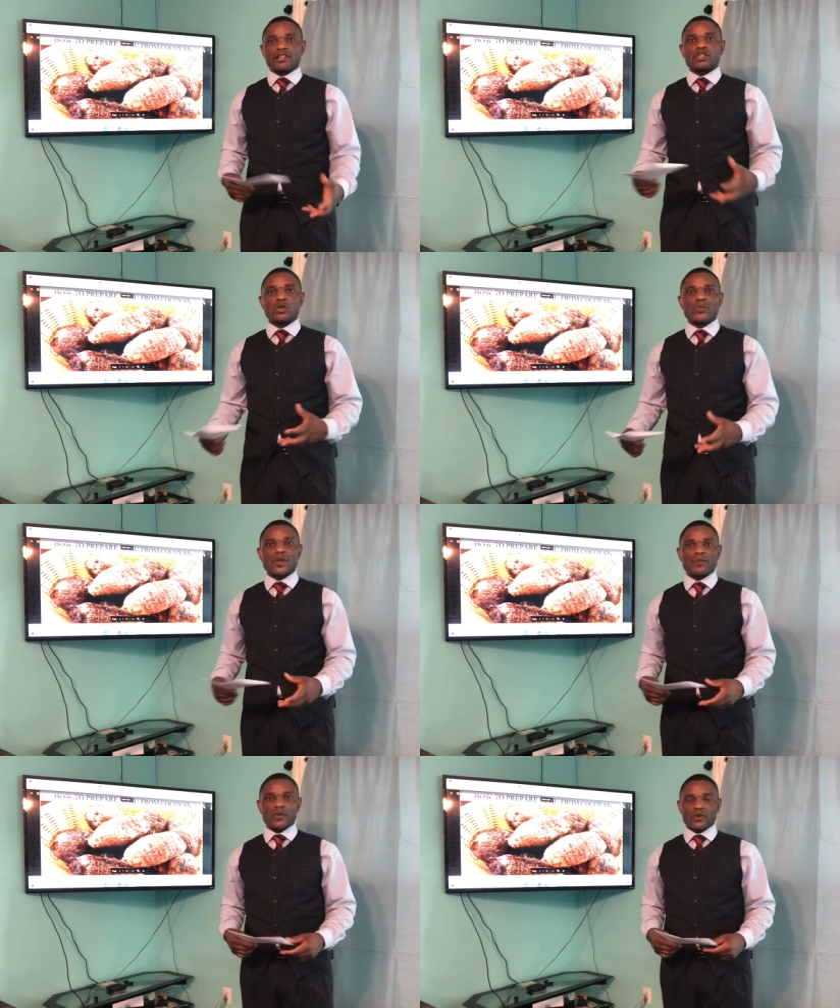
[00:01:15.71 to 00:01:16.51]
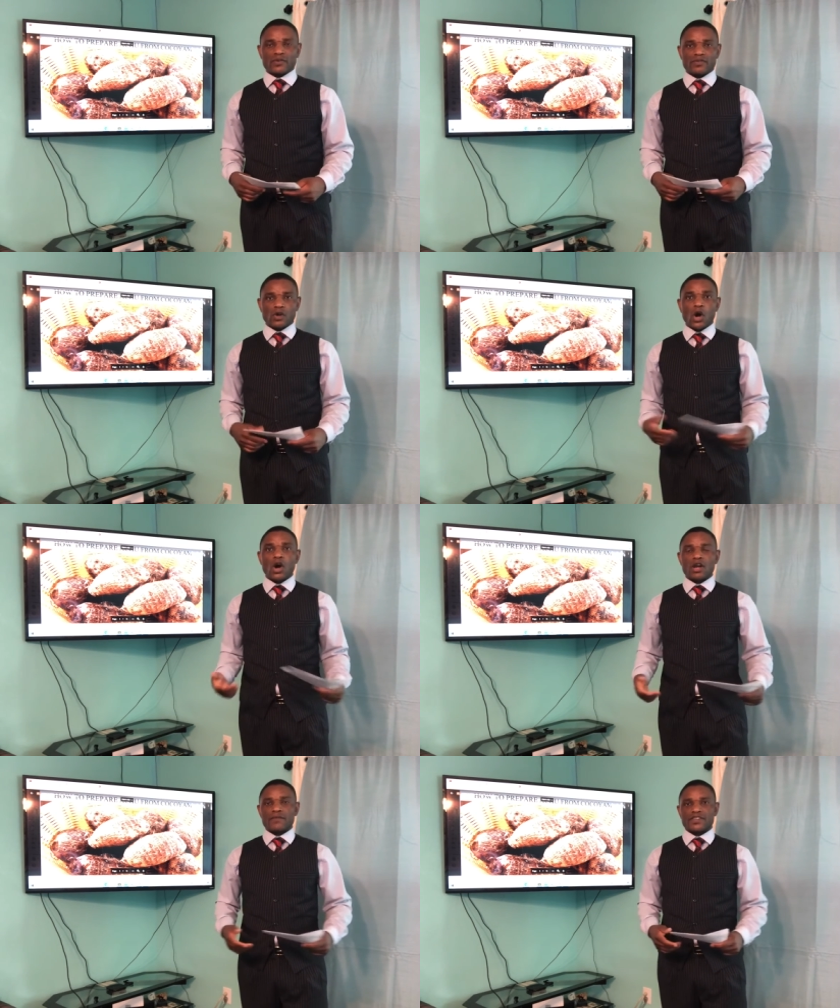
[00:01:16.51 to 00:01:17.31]
to people
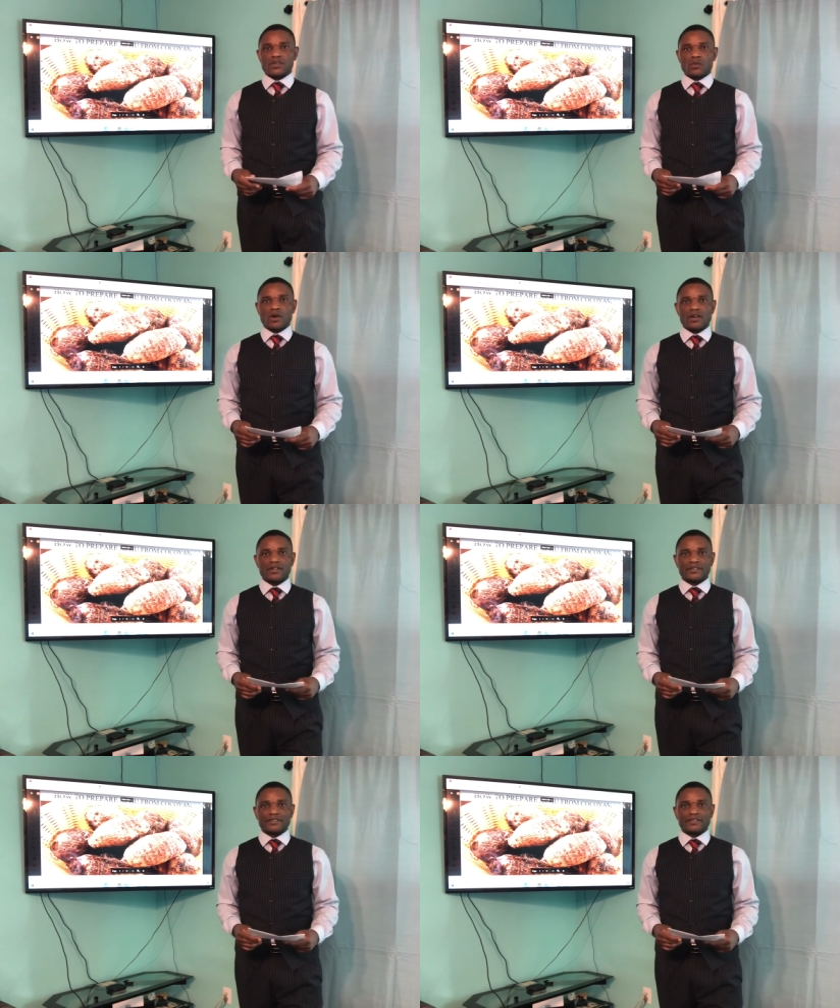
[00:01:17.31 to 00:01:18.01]
all over the world.